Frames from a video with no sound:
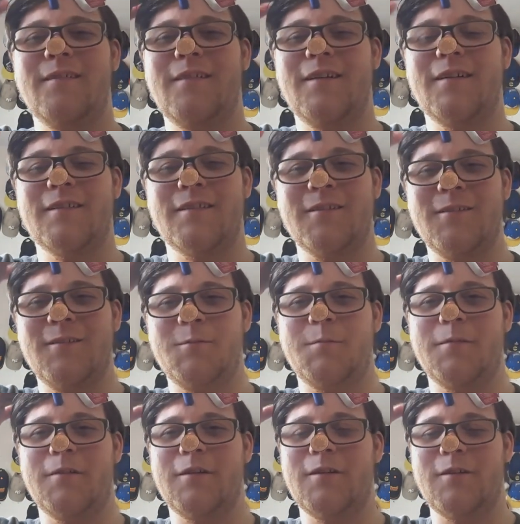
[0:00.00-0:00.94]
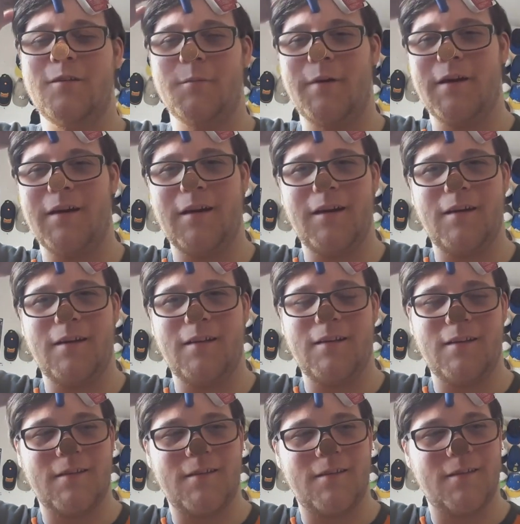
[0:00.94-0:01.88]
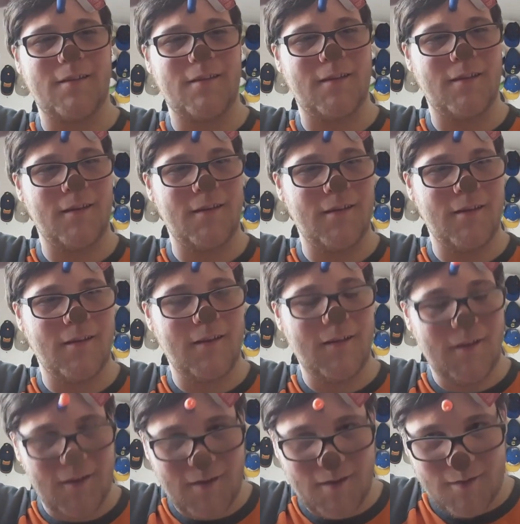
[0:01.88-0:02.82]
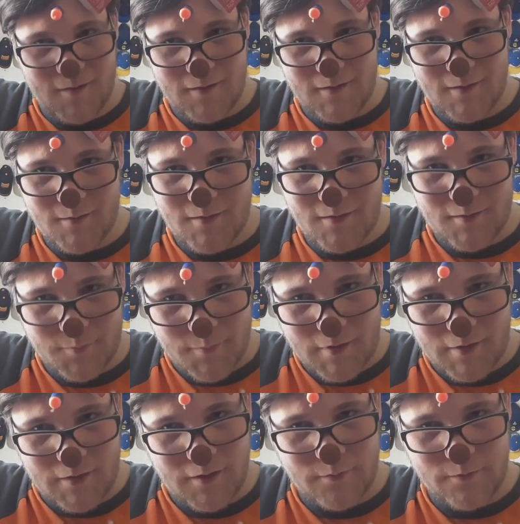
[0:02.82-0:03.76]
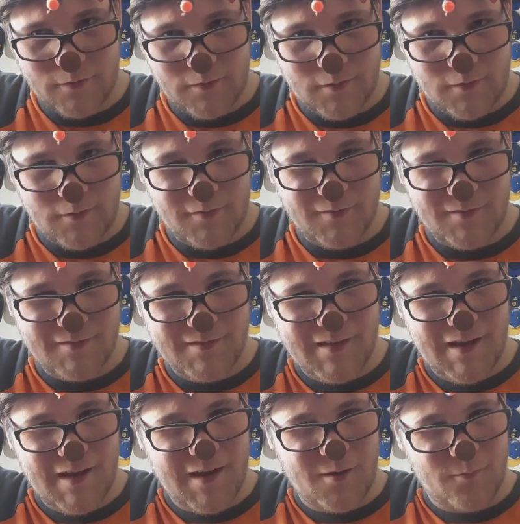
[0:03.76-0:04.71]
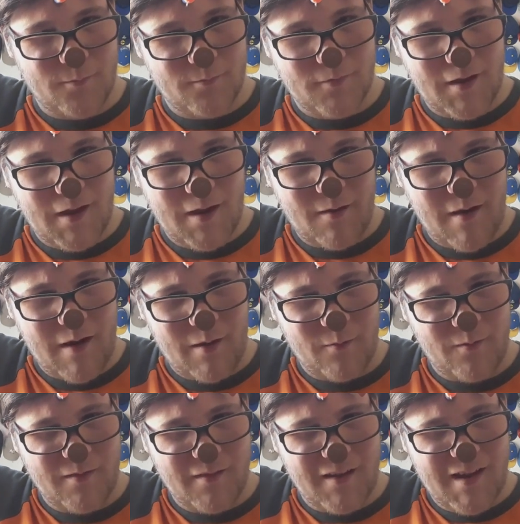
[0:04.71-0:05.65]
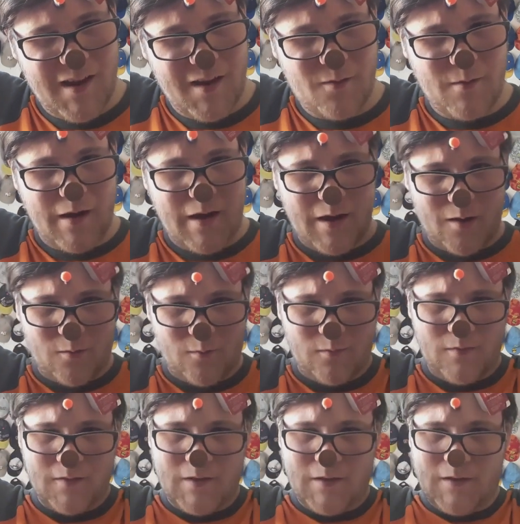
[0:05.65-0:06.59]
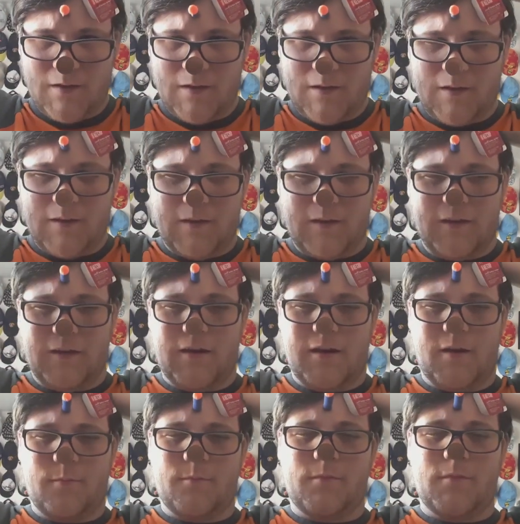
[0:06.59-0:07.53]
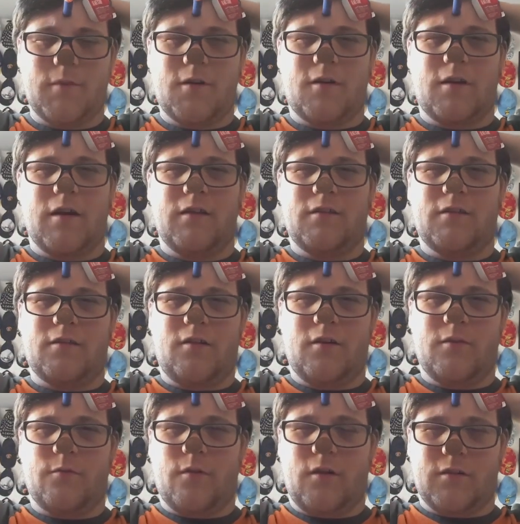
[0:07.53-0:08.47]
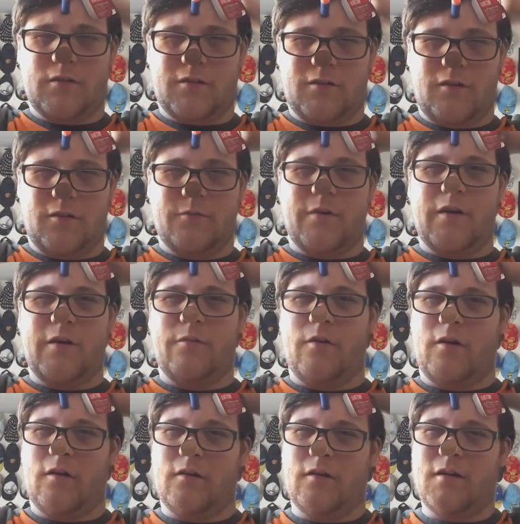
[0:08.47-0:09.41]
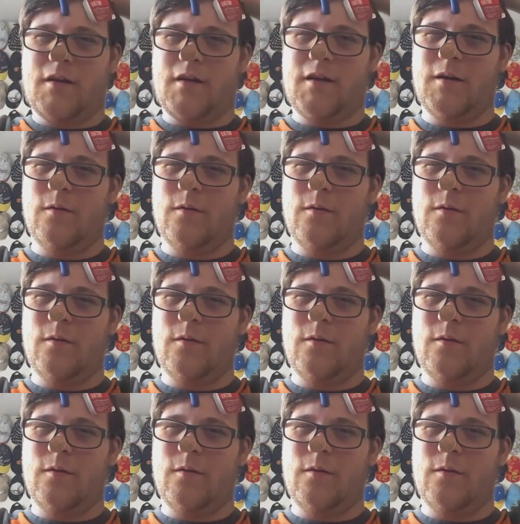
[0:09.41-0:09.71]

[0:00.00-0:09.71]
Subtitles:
I've got super glue in my hair. That's... Yep, that's magnificent. Ow! Ow! Ow, ow! Yeah, okay, this is going wrong. This is going very wrong.